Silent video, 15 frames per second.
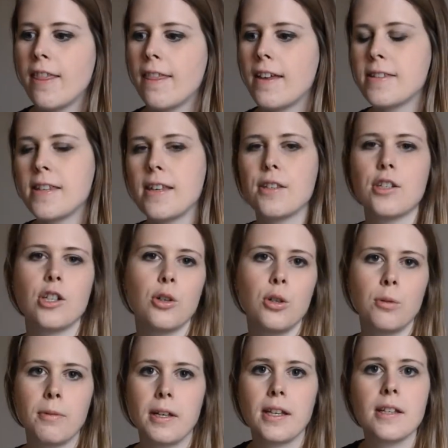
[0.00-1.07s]
that says to
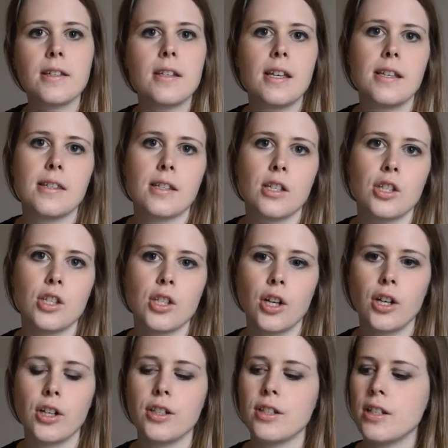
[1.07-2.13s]
whom it is
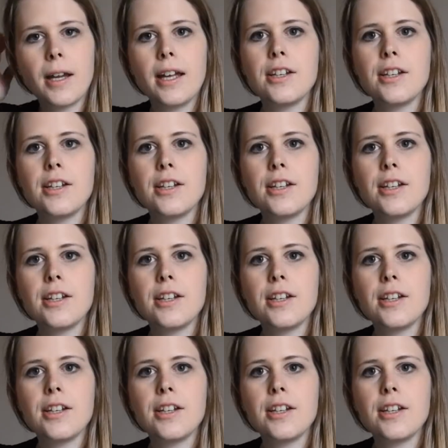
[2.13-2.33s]
concerned,